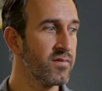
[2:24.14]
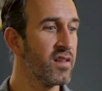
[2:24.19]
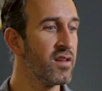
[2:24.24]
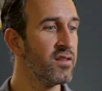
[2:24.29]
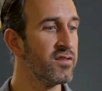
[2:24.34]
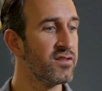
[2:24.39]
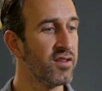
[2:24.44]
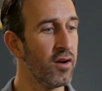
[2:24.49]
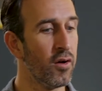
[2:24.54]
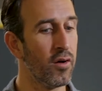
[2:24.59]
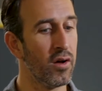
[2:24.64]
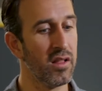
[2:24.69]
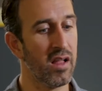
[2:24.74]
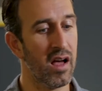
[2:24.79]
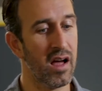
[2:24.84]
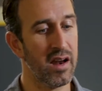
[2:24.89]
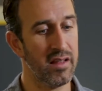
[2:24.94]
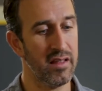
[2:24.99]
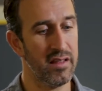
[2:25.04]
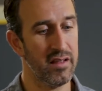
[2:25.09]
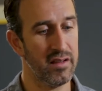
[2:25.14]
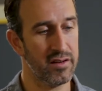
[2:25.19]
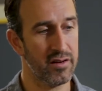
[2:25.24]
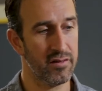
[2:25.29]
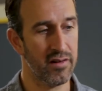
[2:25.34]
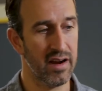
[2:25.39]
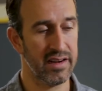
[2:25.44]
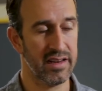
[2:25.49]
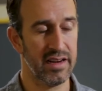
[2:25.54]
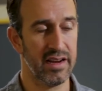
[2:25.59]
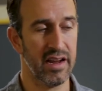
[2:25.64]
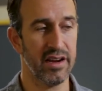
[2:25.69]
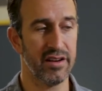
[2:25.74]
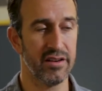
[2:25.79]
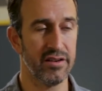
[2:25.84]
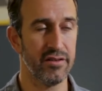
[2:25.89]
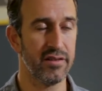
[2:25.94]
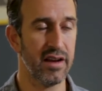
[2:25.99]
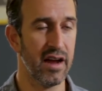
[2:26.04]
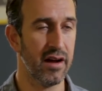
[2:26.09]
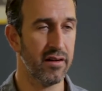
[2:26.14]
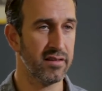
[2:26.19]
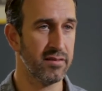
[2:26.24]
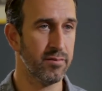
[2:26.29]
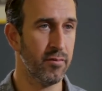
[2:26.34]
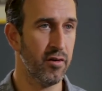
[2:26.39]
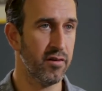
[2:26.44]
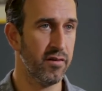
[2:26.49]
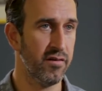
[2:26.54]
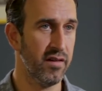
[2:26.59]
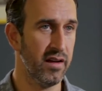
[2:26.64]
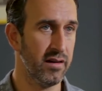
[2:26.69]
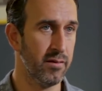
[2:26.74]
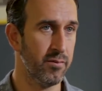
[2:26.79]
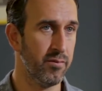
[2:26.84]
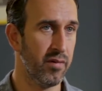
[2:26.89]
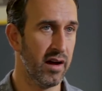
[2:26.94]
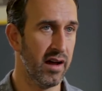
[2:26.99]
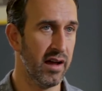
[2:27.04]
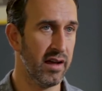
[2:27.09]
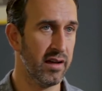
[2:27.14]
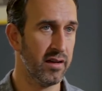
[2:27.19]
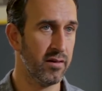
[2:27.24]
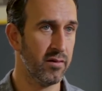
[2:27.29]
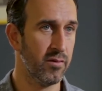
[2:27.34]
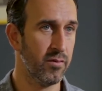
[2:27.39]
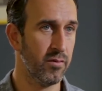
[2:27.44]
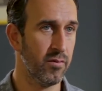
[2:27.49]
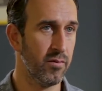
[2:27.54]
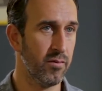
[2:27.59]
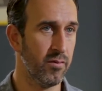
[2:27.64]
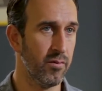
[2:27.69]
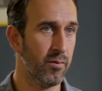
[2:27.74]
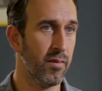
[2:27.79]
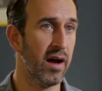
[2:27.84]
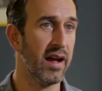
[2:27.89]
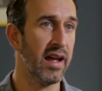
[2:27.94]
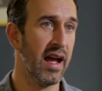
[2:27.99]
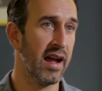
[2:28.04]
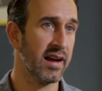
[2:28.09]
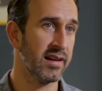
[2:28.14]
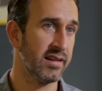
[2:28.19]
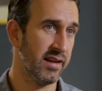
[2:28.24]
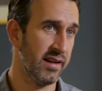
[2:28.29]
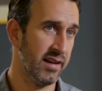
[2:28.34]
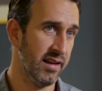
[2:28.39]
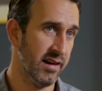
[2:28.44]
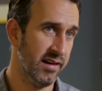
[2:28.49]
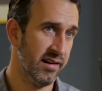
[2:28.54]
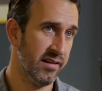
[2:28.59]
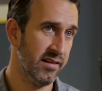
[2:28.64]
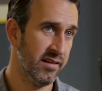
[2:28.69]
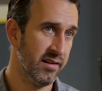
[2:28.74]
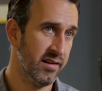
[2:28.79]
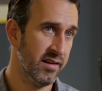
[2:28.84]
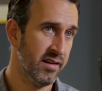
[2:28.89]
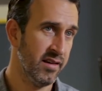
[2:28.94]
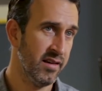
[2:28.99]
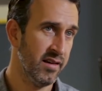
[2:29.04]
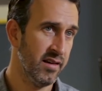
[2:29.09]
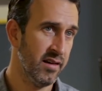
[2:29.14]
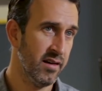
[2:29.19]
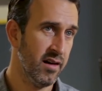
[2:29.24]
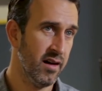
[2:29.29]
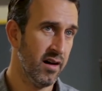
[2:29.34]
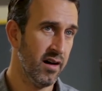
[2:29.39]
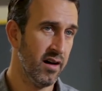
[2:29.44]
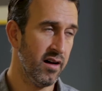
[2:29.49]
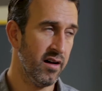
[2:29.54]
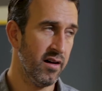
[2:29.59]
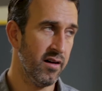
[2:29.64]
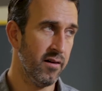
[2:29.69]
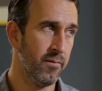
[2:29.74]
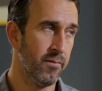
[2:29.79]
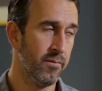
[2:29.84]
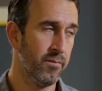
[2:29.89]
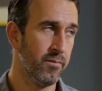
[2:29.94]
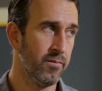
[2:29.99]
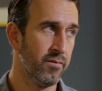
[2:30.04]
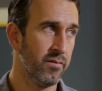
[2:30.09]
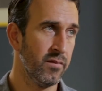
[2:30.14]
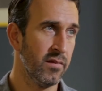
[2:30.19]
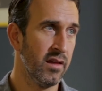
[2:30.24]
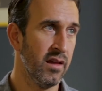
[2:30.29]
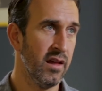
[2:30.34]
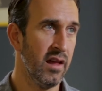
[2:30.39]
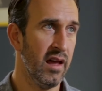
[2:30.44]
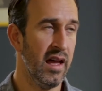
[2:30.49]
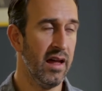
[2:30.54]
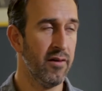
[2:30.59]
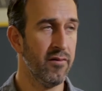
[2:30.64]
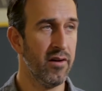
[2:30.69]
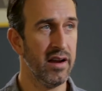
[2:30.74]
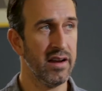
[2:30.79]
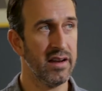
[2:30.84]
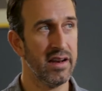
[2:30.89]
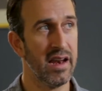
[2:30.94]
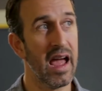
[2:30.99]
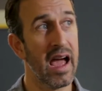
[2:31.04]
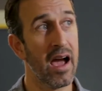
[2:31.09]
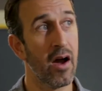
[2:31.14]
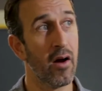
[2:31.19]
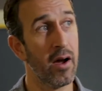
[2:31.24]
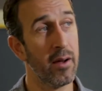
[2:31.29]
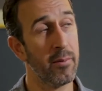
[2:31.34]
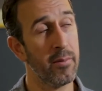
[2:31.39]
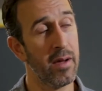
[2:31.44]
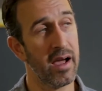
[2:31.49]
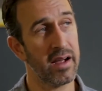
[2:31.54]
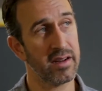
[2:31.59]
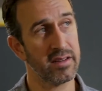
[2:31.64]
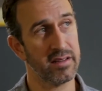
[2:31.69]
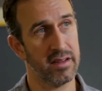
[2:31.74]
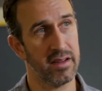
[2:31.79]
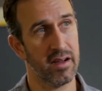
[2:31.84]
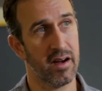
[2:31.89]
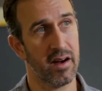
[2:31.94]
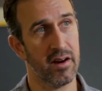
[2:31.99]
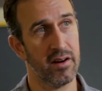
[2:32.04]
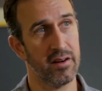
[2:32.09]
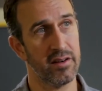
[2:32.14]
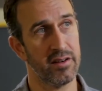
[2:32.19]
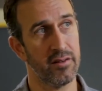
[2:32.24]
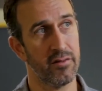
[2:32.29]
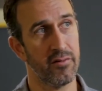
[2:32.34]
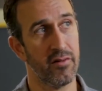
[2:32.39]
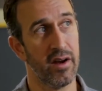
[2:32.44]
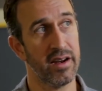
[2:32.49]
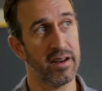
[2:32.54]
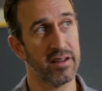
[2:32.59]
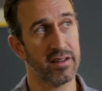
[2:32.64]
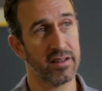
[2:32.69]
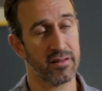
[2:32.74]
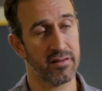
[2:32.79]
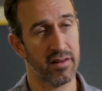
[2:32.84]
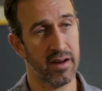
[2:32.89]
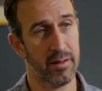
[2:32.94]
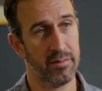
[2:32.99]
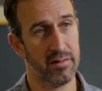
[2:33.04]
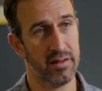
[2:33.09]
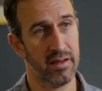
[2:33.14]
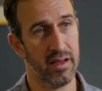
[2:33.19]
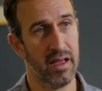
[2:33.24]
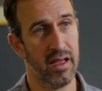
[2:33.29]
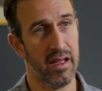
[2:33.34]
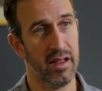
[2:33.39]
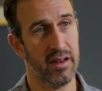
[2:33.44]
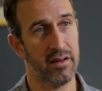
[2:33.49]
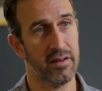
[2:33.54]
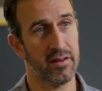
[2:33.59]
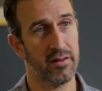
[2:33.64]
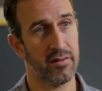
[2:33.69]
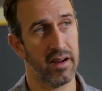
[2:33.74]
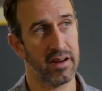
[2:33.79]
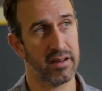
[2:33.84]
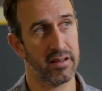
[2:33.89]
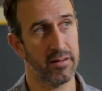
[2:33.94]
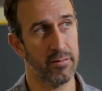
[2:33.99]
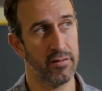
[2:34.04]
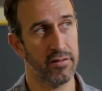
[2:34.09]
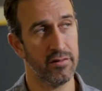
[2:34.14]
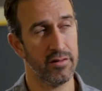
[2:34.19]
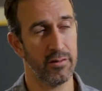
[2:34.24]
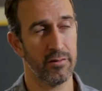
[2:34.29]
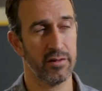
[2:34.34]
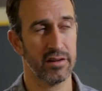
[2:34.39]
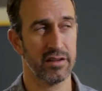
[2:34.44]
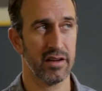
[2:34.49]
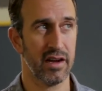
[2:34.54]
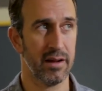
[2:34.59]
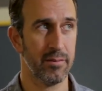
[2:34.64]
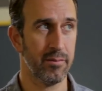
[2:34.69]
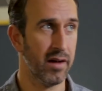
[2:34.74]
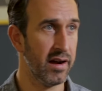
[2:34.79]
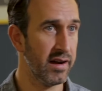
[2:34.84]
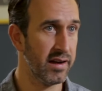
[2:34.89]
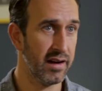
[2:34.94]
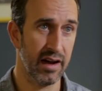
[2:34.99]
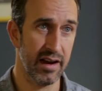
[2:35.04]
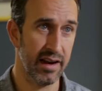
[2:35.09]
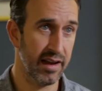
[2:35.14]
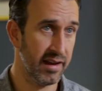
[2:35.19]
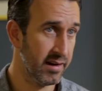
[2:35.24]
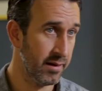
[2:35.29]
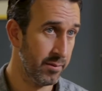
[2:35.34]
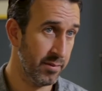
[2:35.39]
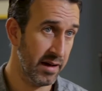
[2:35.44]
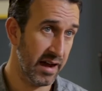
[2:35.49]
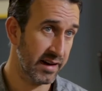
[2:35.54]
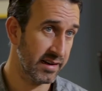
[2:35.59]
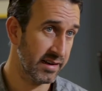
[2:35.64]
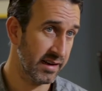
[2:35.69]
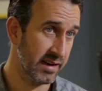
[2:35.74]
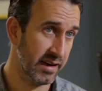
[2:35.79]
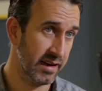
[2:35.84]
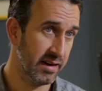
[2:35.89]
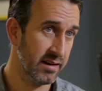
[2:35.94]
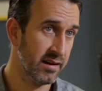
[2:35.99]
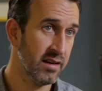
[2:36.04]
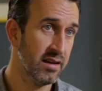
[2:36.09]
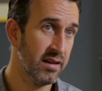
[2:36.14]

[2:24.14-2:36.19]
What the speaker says: So a lot of the directing I do now is motivated by my acting in it. And right now I'm actually hired to write a script and direct a movie, which I might not end up acting in.